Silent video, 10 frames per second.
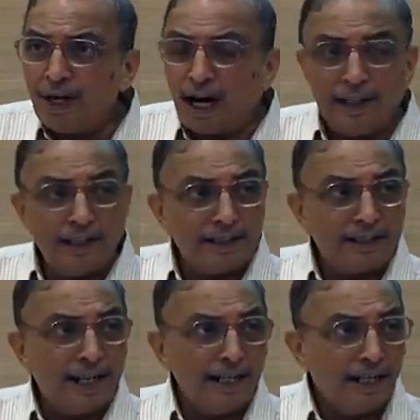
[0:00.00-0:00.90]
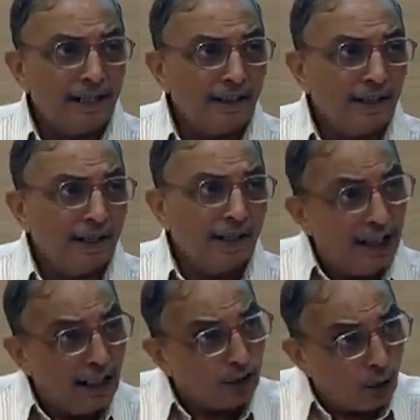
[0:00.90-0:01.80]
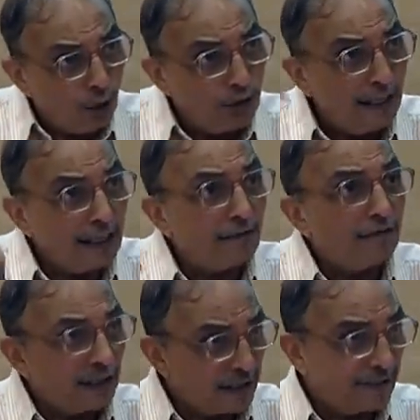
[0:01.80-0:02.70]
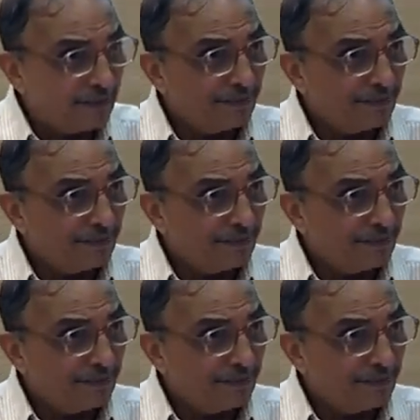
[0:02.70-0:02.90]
understand it in its own native words.